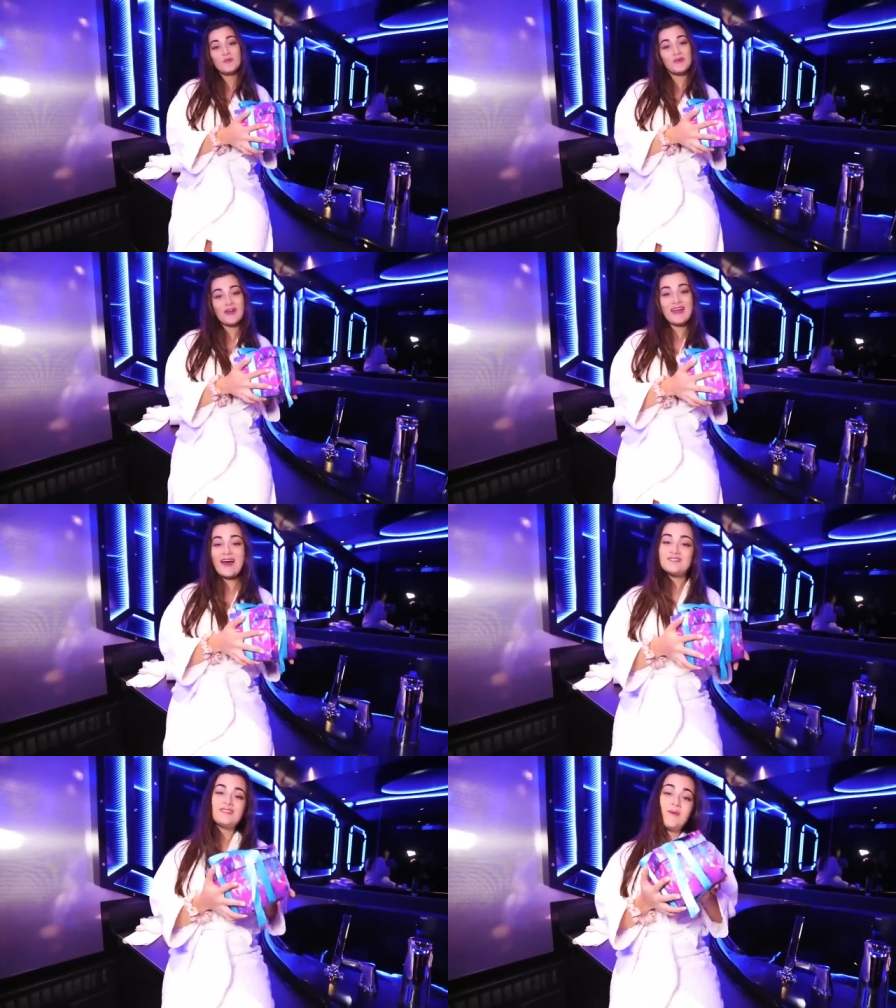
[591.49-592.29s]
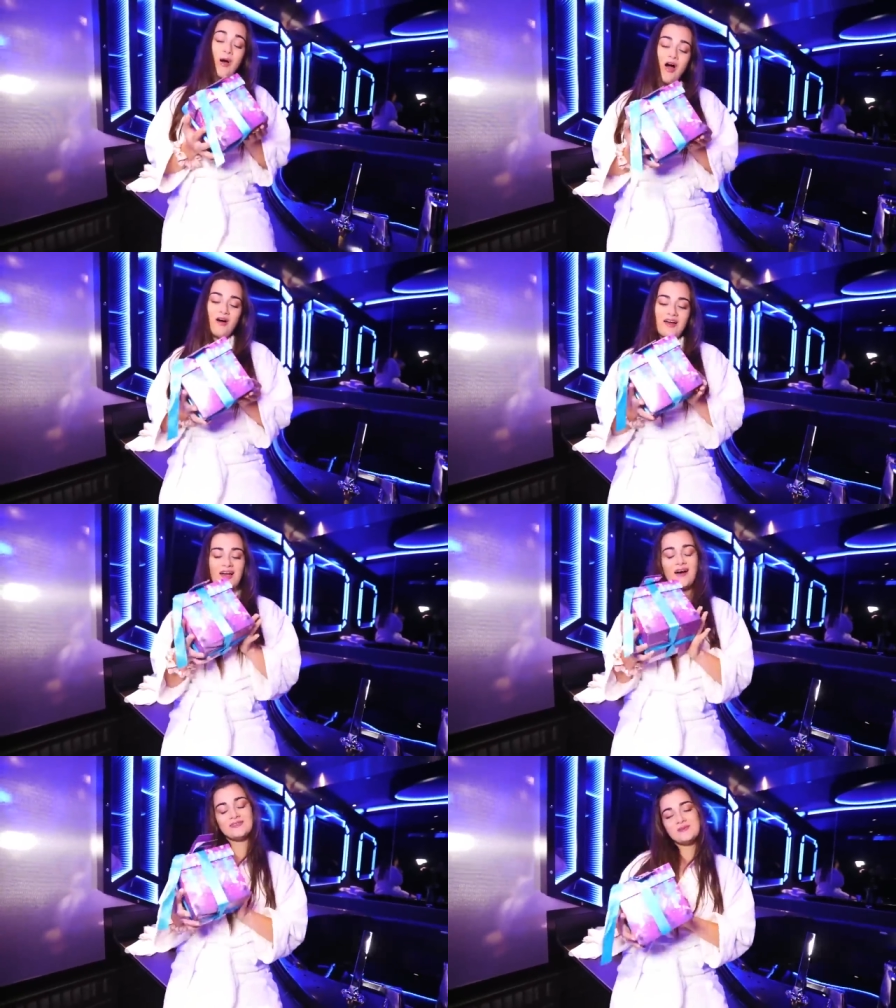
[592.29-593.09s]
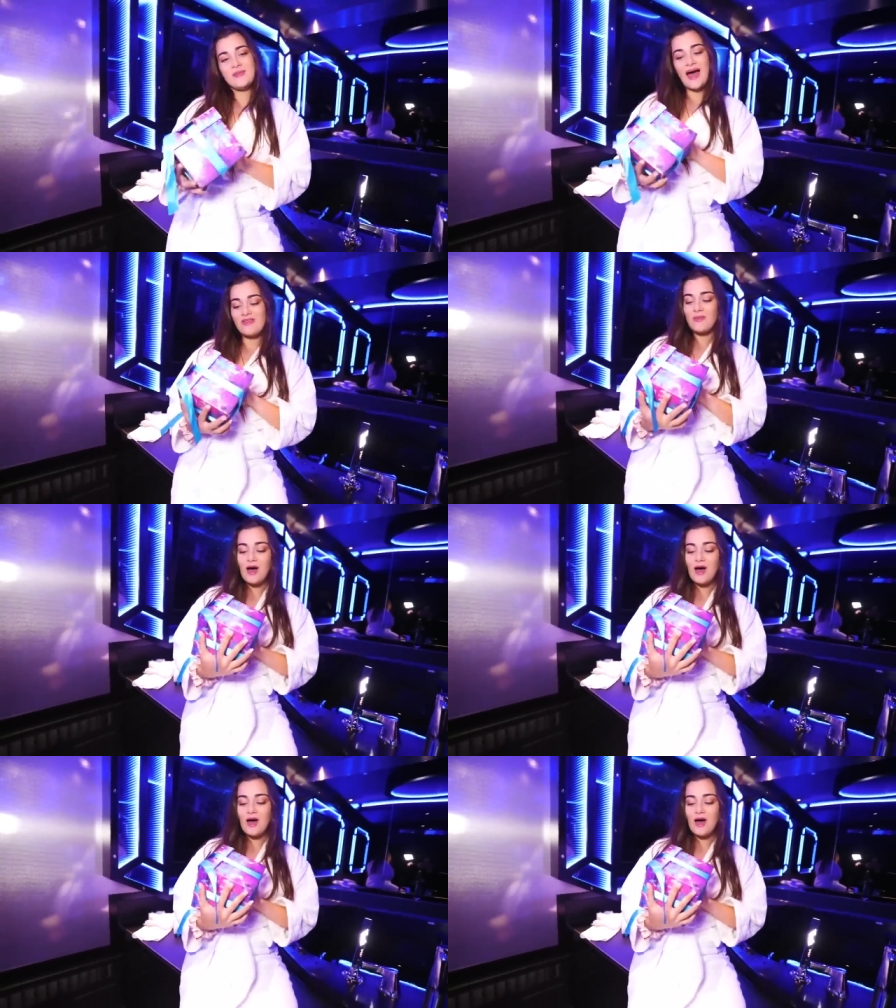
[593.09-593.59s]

We ran out to the mall and got some bath